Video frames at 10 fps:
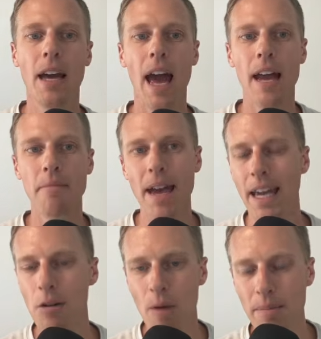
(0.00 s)
and make
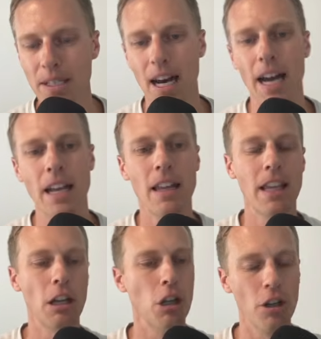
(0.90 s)
a website
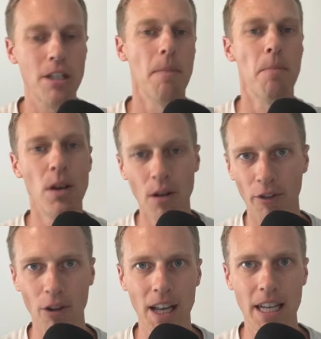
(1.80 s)
that looks
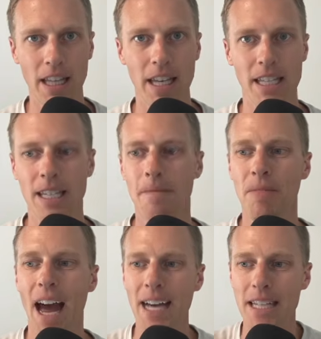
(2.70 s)
beautiful like this,
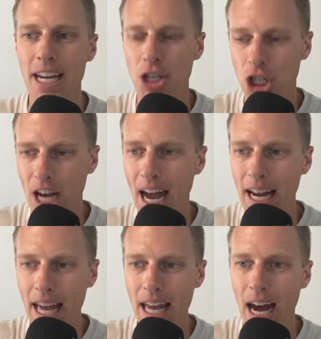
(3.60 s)
has a chat
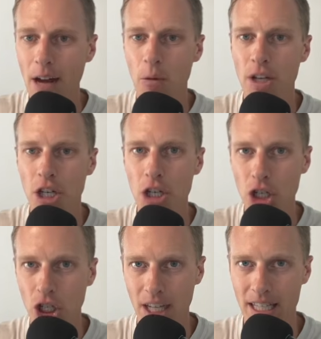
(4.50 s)
AI widget
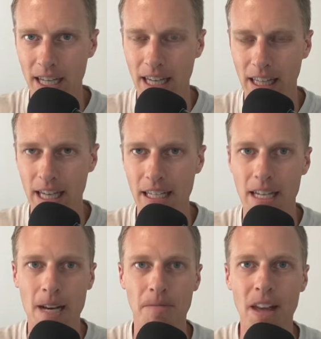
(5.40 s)
just like this.
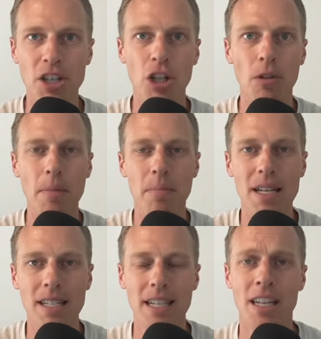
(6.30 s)
And so the
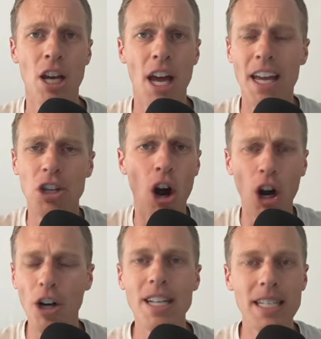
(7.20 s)
business is
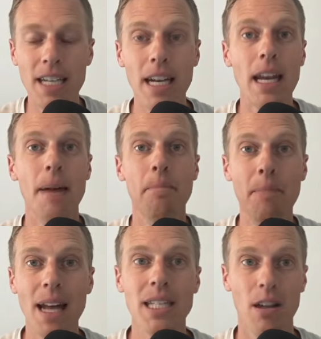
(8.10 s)
already seeing immense